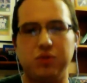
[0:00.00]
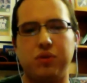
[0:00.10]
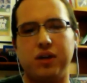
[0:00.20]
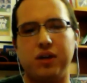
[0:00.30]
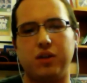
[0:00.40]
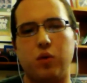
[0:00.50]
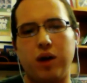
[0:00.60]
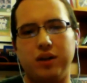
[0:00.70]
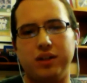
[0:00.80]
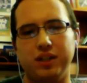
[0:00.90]
think the
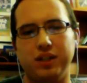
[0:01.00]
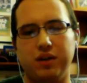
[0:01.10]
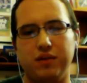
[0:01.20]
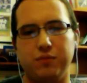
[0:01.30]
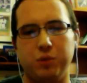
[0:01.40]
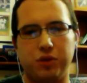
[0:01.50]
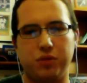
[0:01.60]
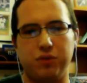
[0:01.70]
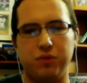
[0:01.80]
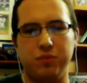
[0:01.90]
quality of Book
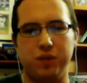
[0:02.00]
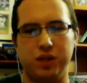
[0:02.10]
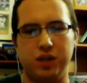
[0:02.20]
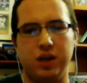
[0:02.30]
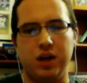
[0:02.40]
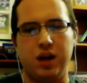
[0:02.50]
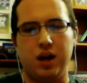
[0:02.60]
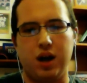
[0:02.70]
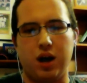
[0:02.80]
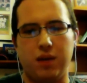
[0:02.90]
3 will be
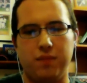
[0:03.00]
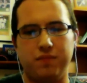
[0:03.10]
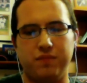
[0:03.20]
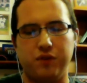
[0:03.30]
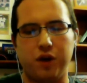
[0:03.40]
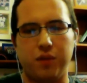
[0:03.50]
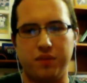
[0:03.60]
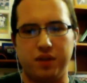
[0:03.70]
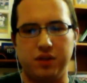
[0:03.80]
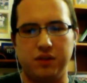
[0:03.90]
from
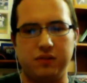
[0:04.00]
the